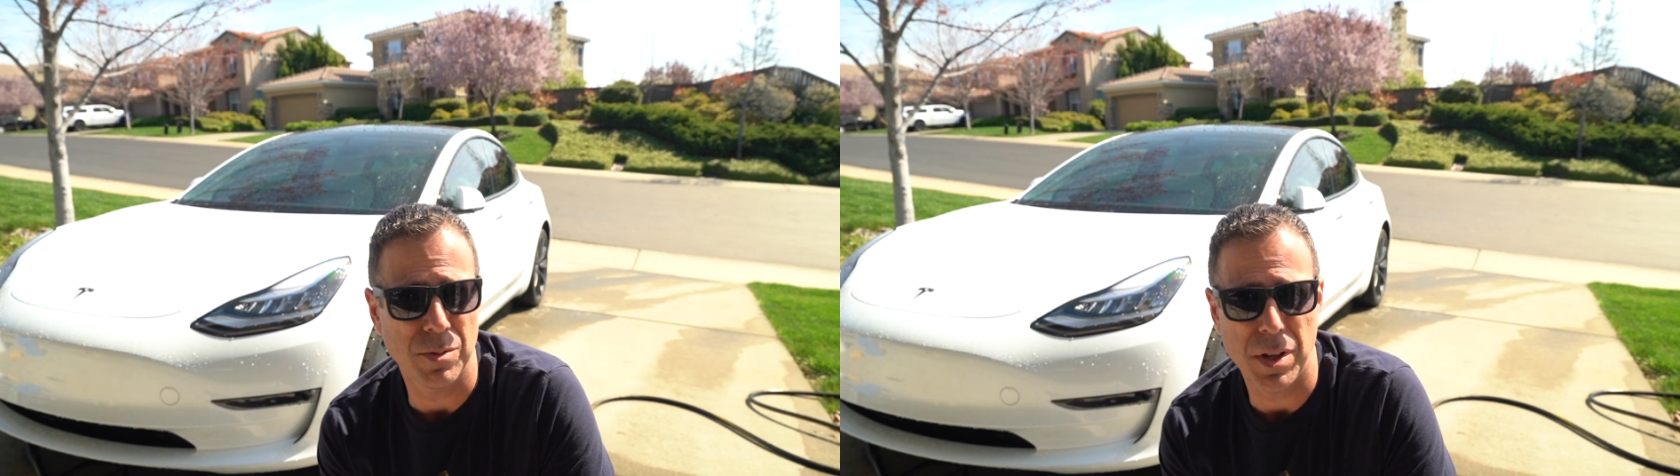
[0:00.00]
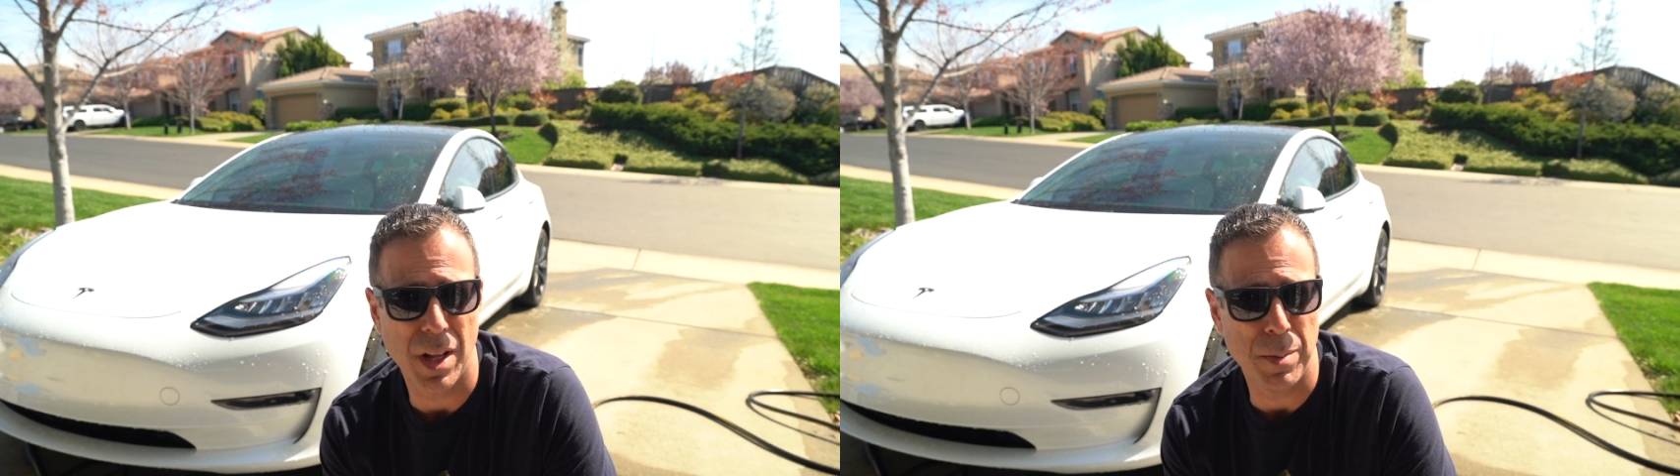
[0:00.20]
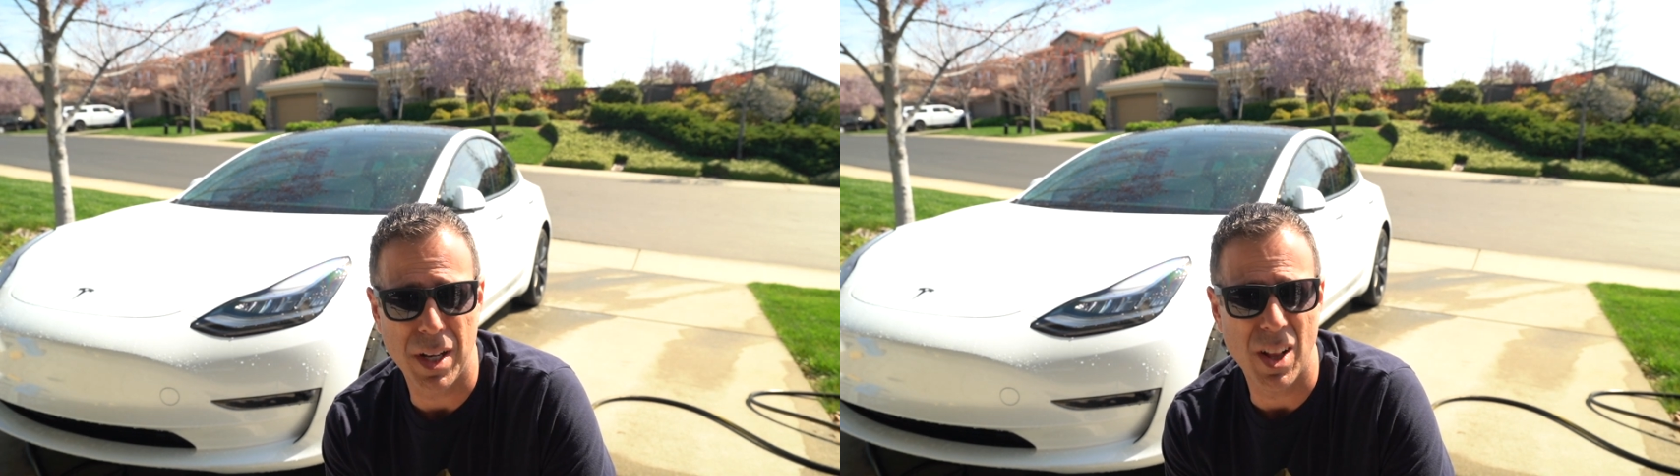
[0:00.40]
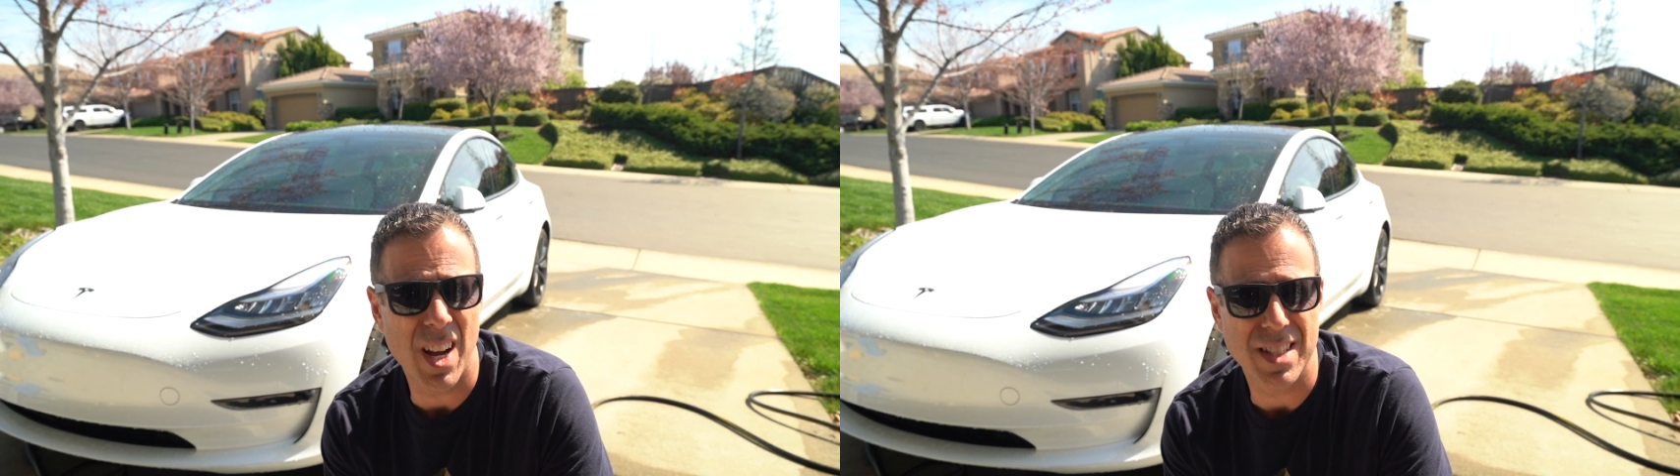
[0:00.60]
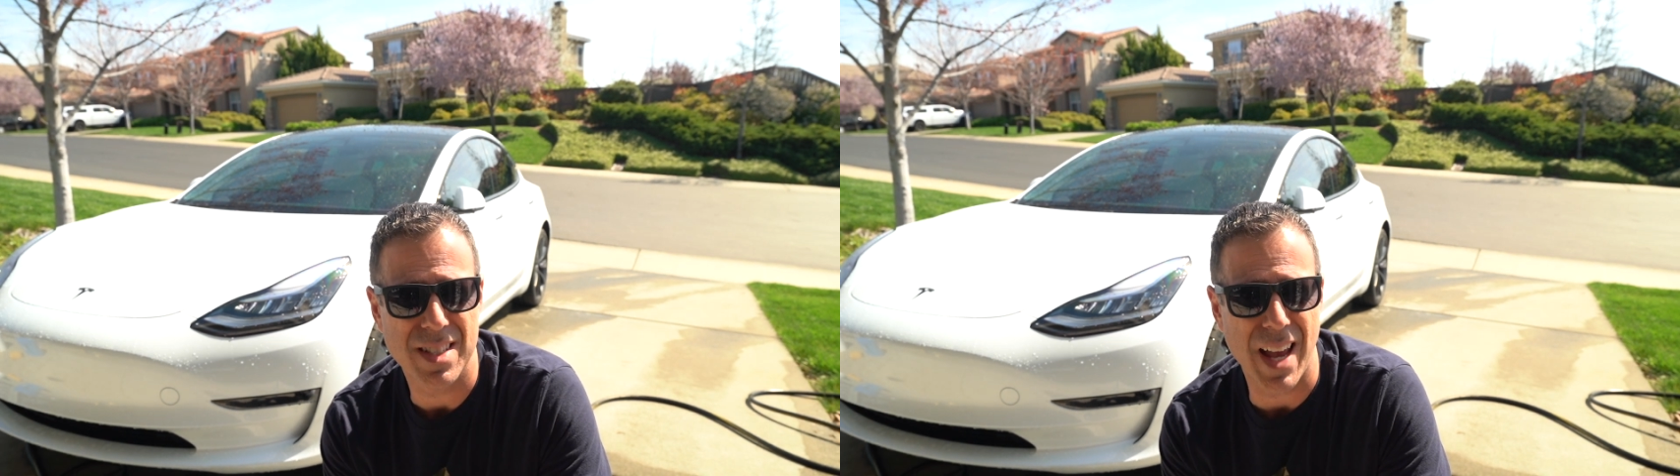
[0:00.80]
whether that be
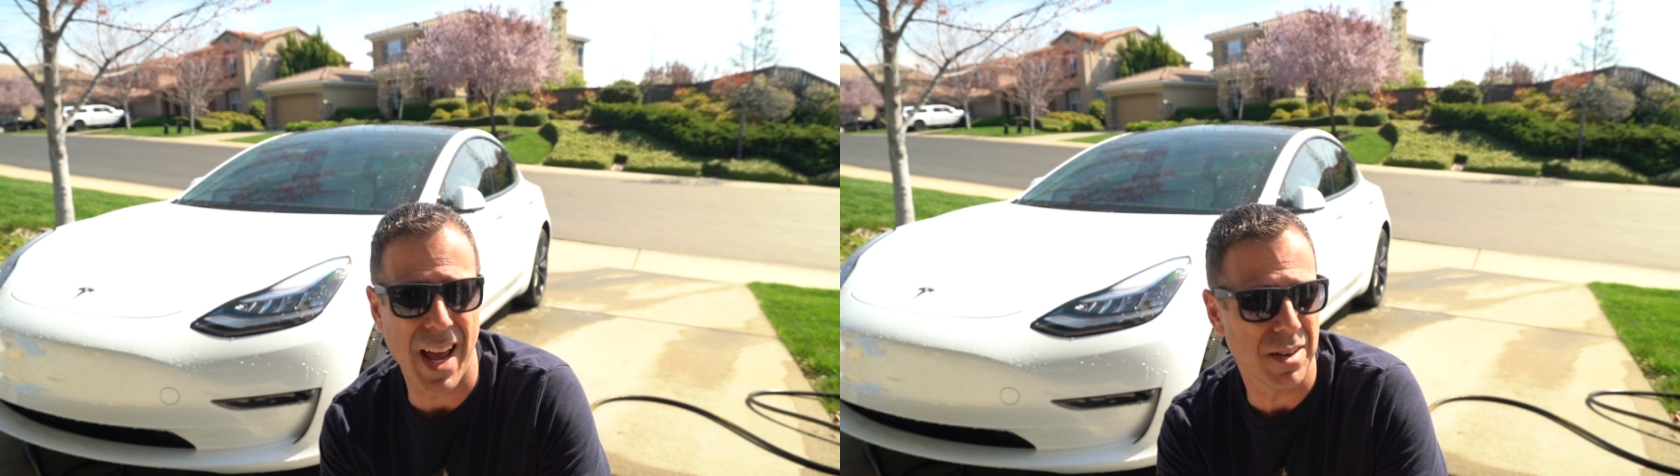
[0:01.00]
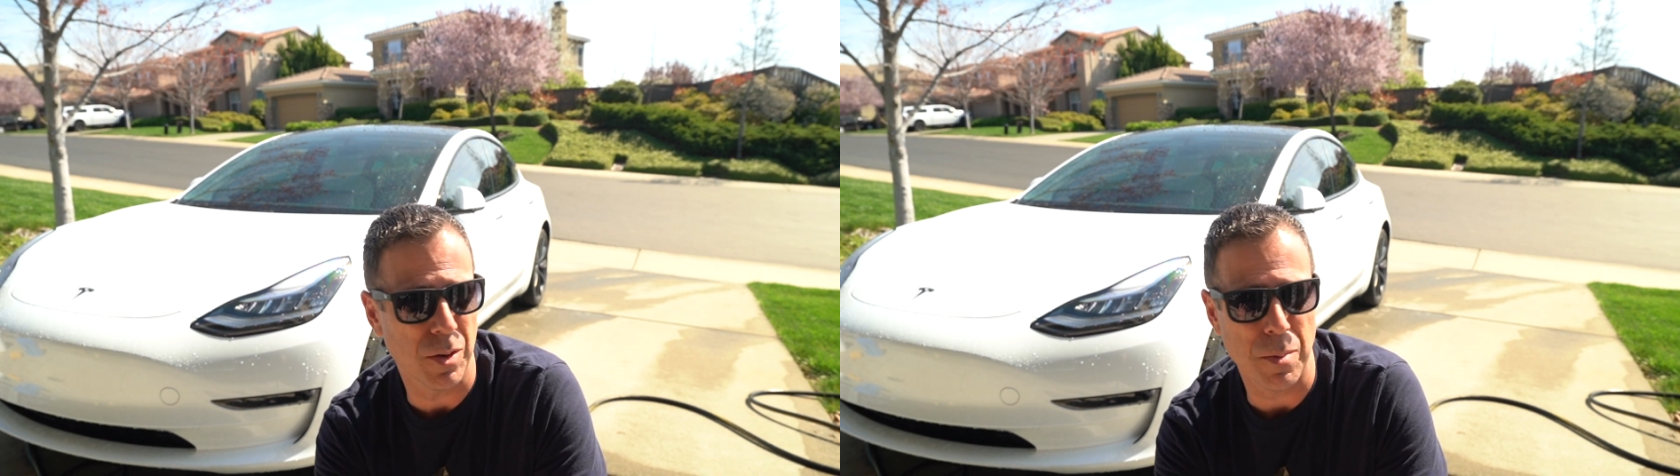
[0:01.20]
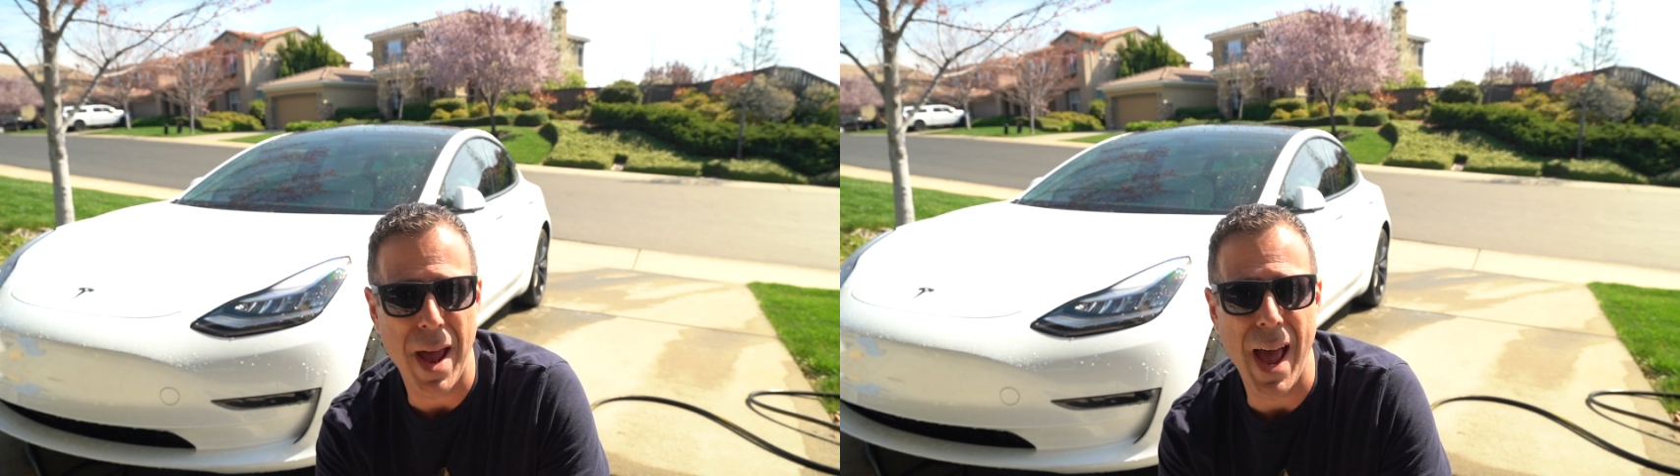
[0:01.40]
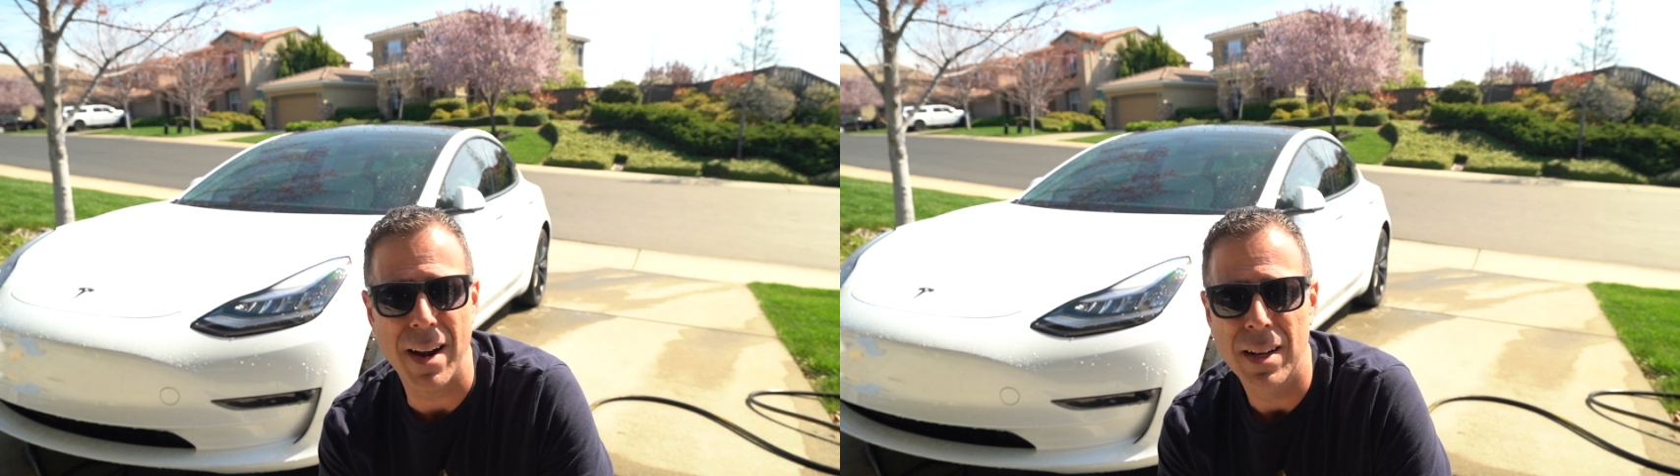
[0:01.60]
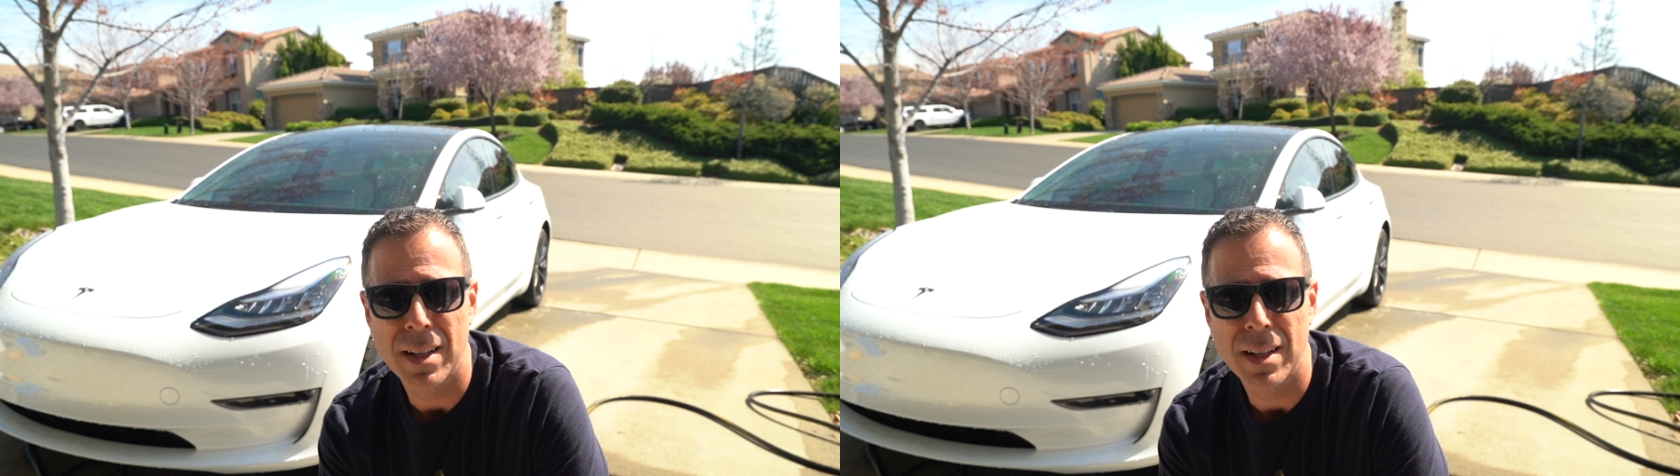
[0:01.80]
gloss, satin, or matte.